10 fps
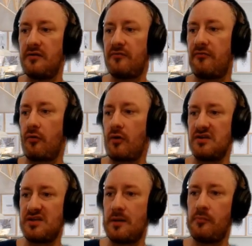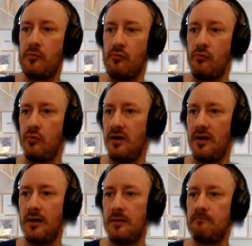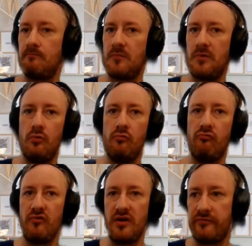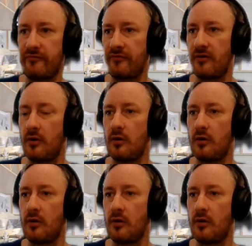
For example, Reef,